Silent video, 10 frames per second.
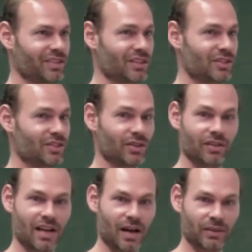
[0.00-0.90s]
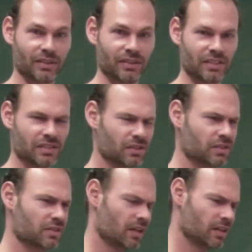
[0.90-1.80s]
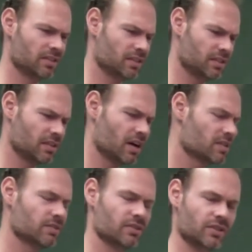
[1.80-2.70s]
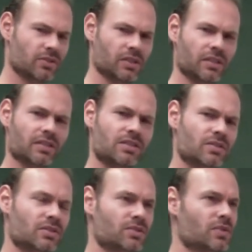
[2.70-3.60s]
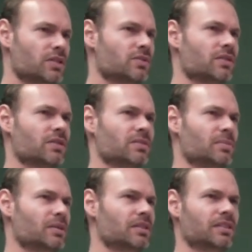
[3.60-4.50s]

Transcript: They just don't allow it. It's in the Castle district, and this restaurant is built.